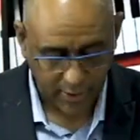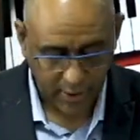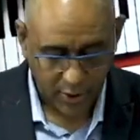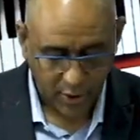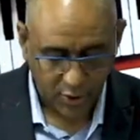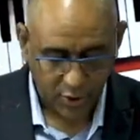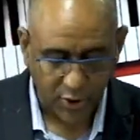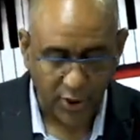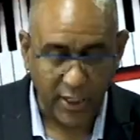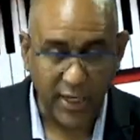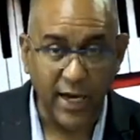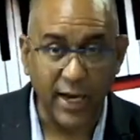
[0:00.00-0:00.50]

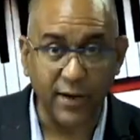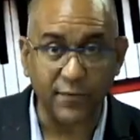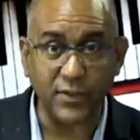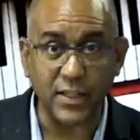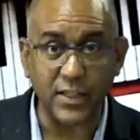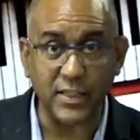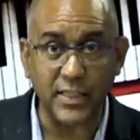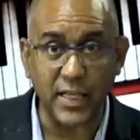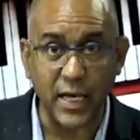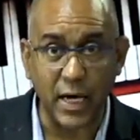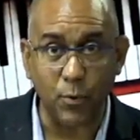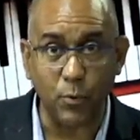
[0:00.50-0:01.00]
So you have to
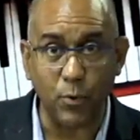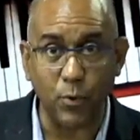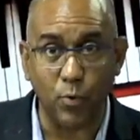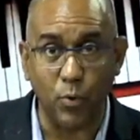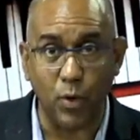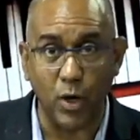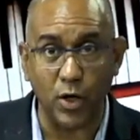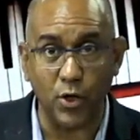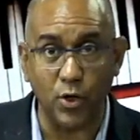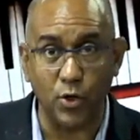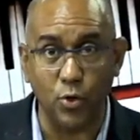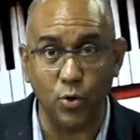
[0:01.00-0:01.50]
start with
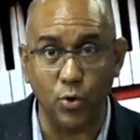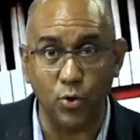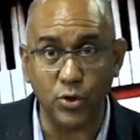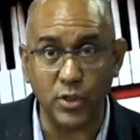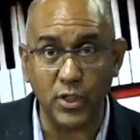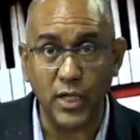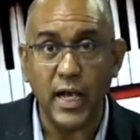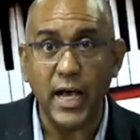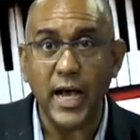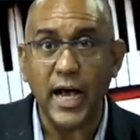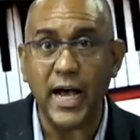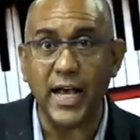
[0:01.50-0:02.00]
one note
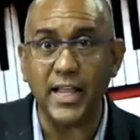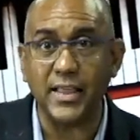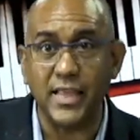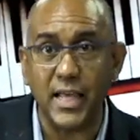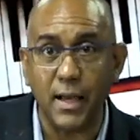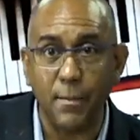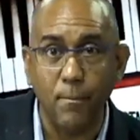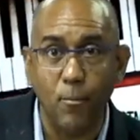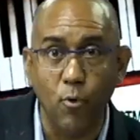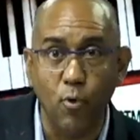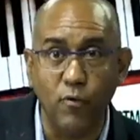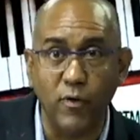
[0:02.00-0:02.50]
and then
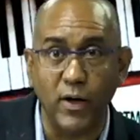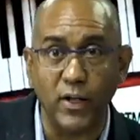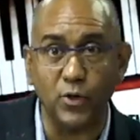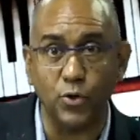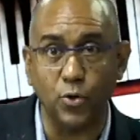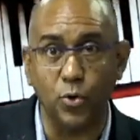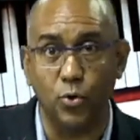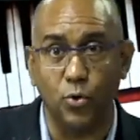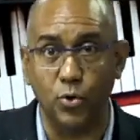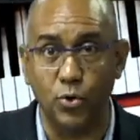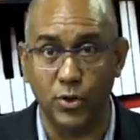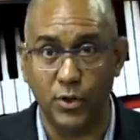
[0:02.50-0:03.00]
move a
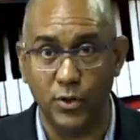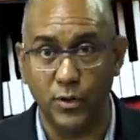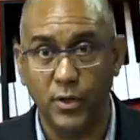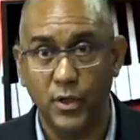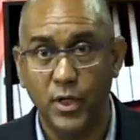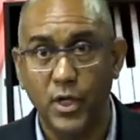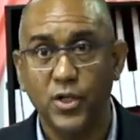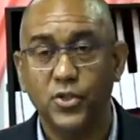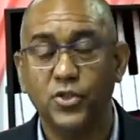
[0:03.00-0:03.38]
tone.